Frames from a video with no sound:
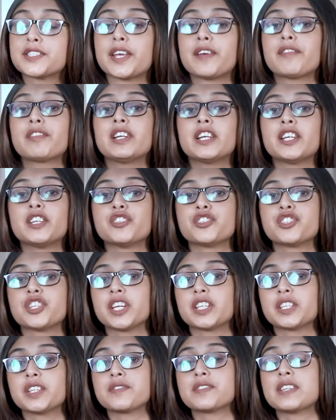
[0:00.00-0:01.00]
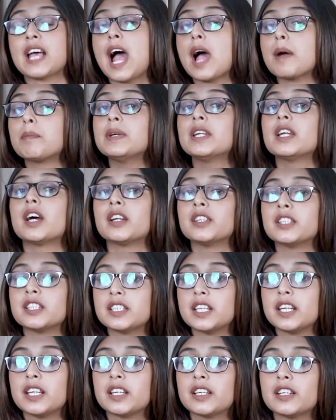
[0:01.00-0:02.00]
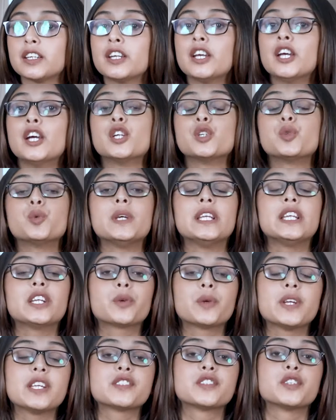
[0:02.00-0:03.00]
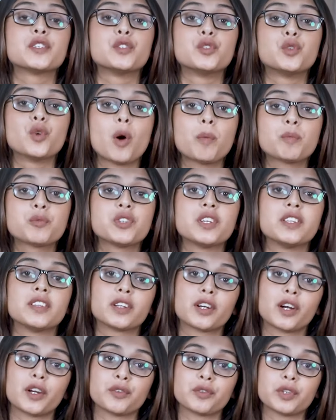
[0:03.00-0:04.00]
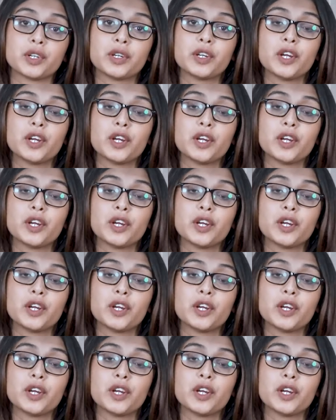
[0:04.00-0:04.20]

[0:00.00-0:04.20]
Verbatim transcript: several initiatives have been undertaken to increase the adoption in the country.